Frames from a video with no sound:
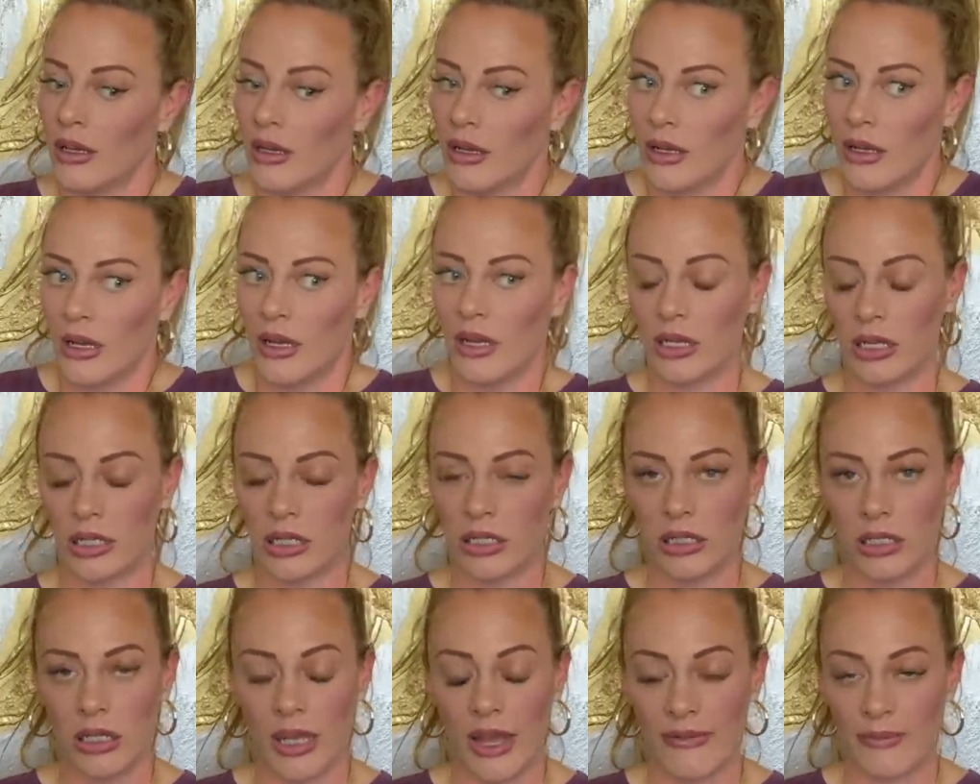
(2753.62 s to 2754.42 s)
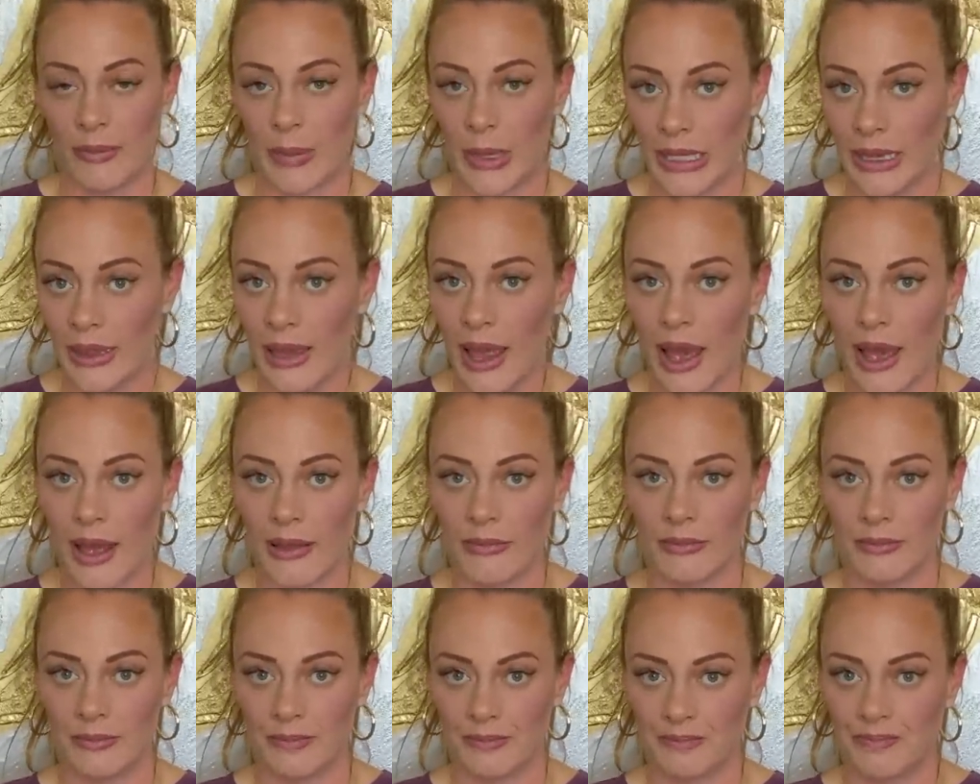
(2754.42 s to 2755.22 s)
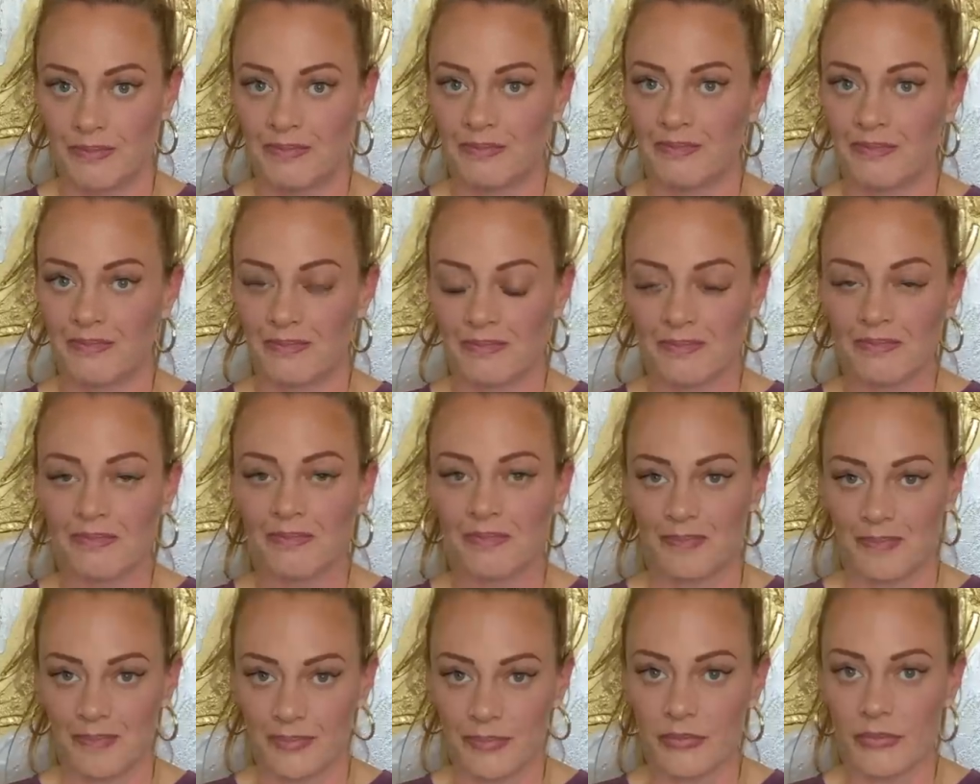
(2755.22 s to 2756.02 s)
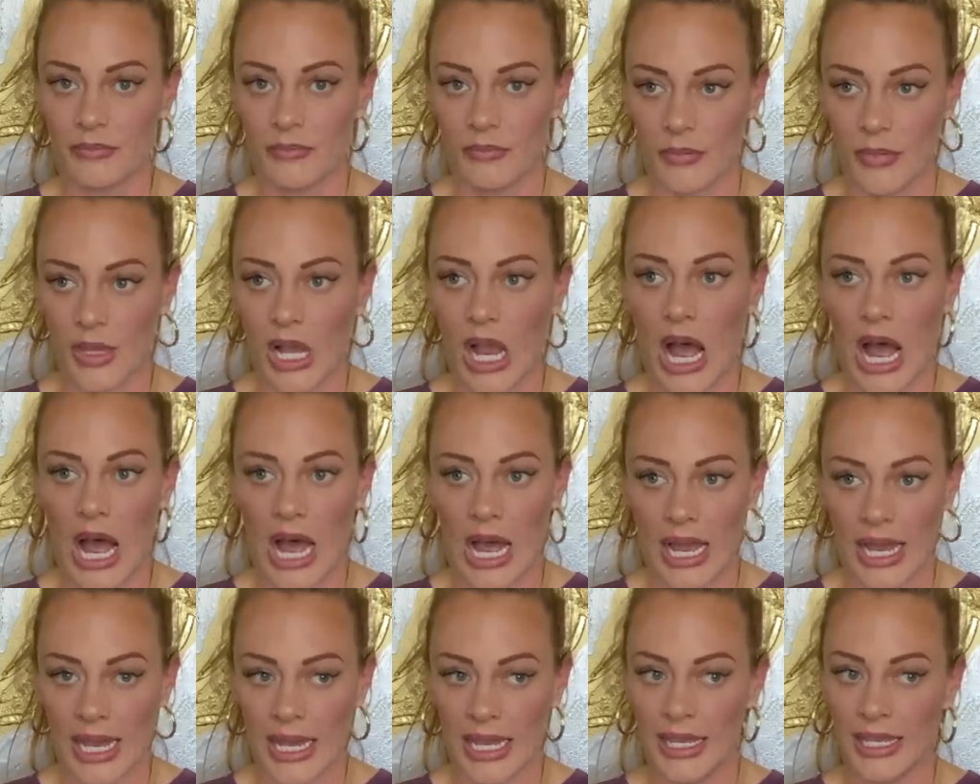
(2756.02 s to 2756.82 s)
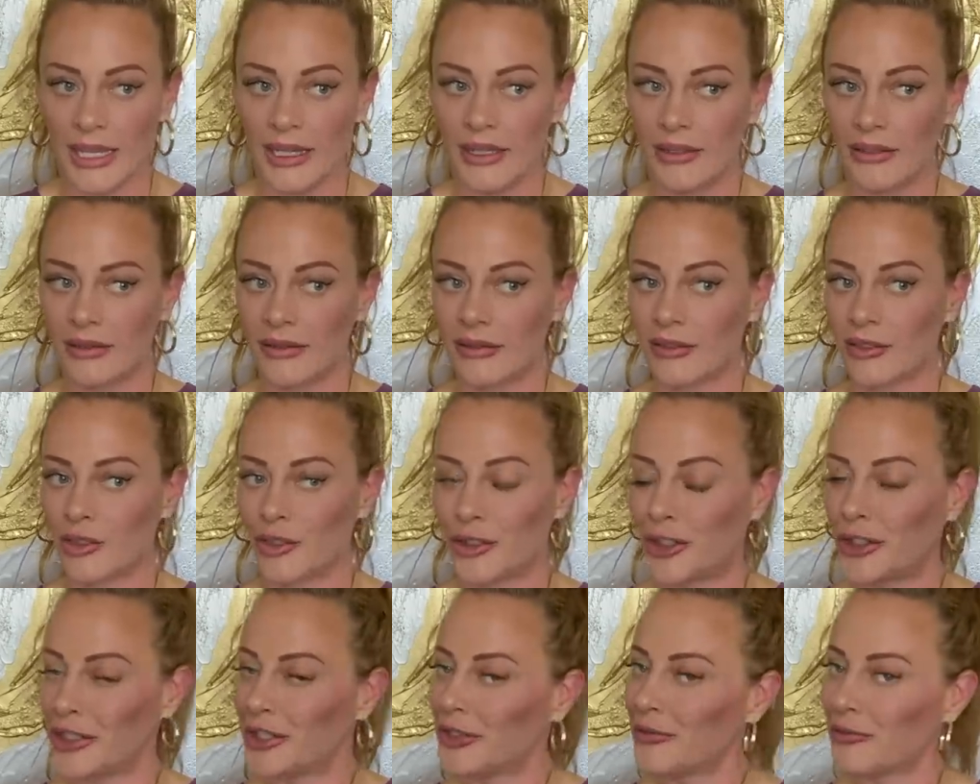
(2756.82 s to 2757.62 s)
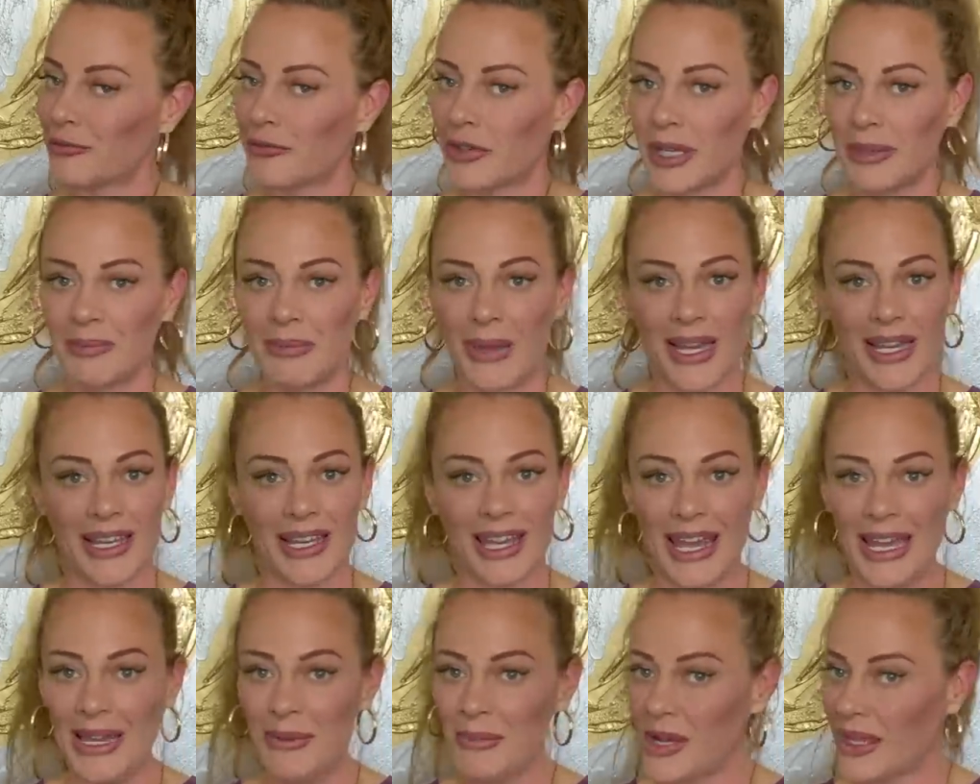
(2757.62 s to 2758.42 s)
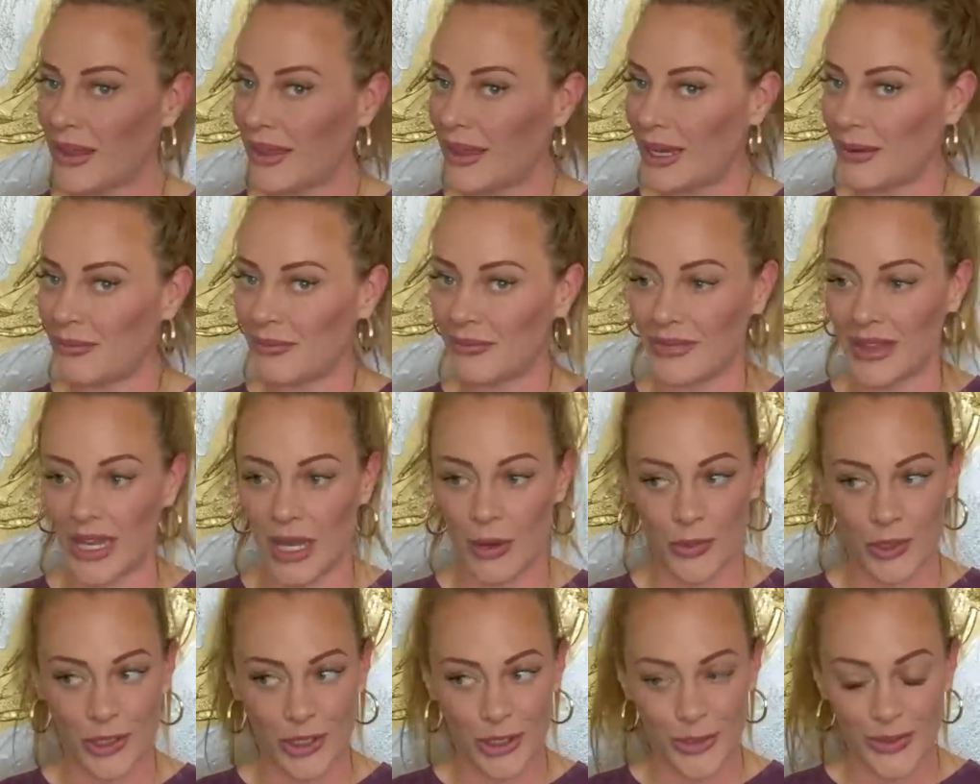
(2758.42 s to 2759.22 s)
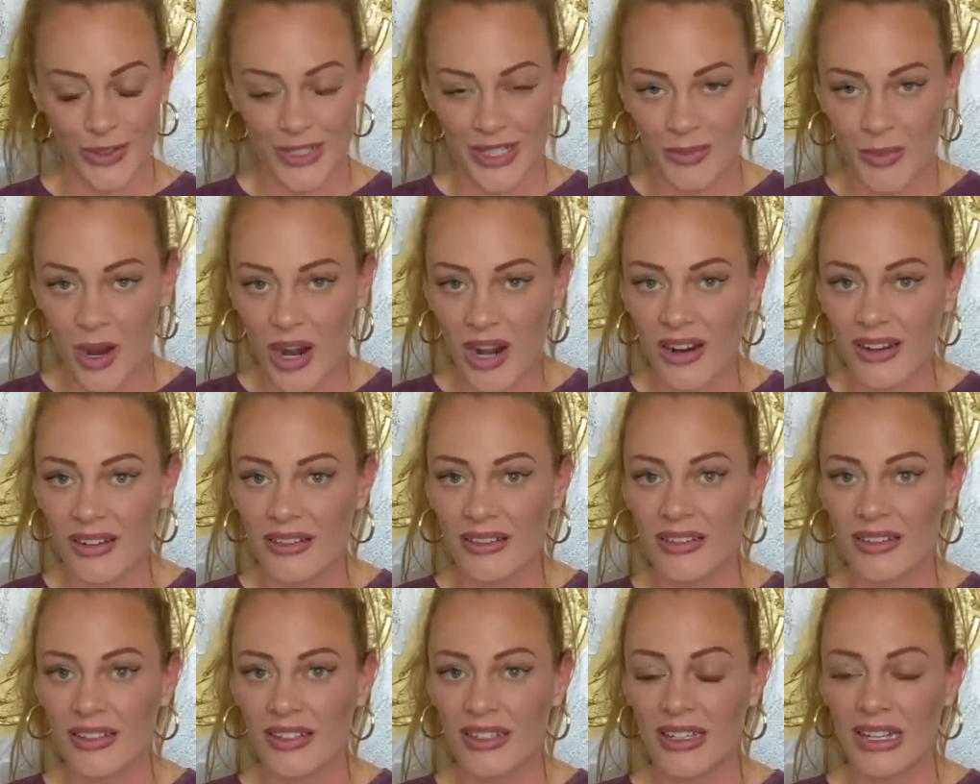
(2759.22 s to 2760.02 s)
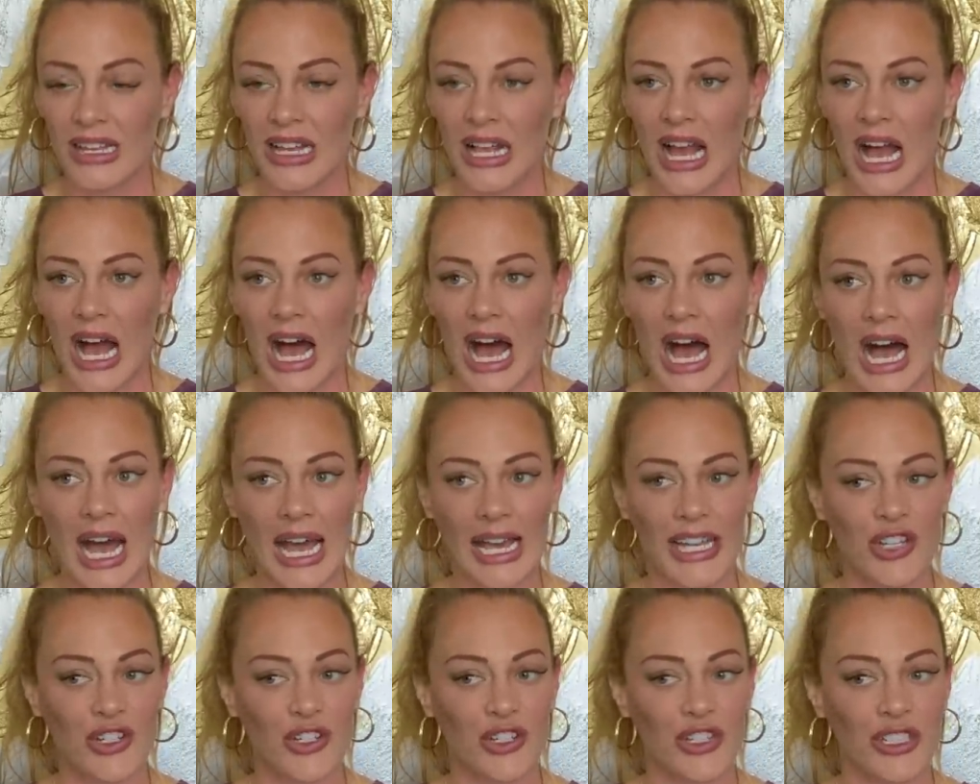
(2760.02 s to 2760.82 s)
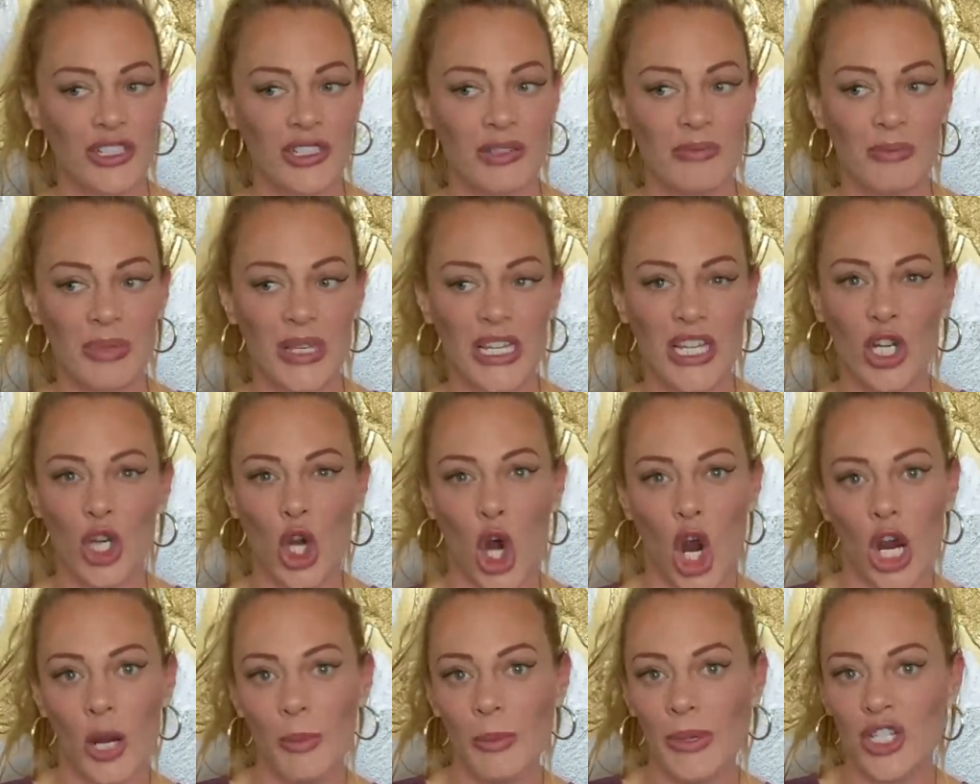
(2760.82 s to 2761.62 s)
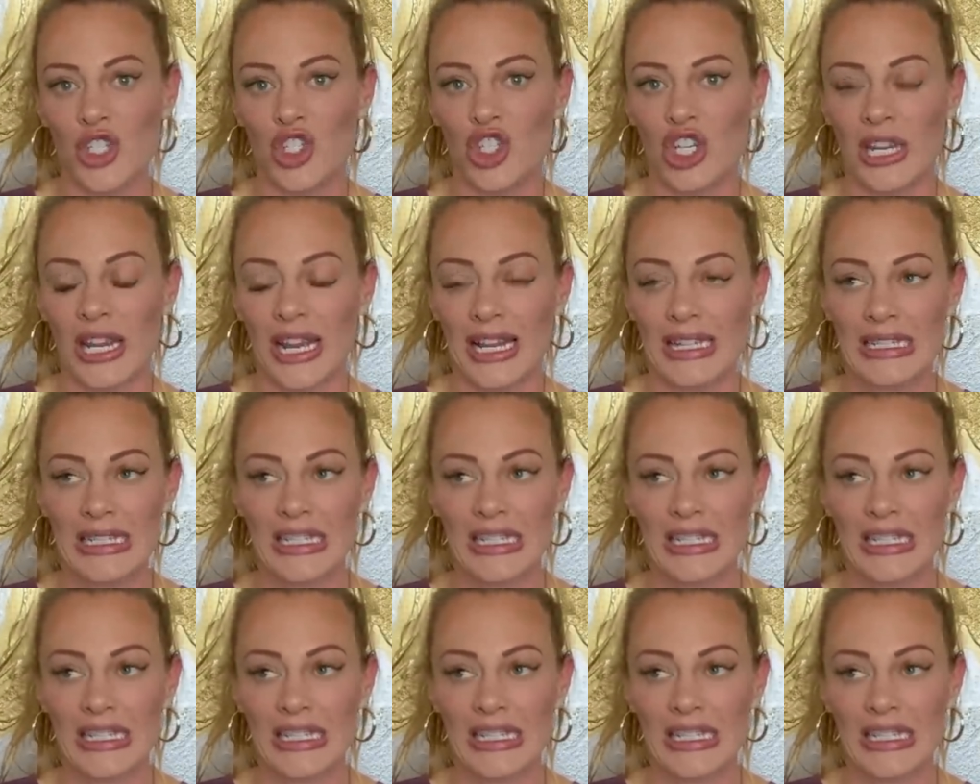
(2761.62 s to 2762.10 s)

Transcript: have been that. I couldn't run my game on them. They were too smart. I couldn't be garbagey and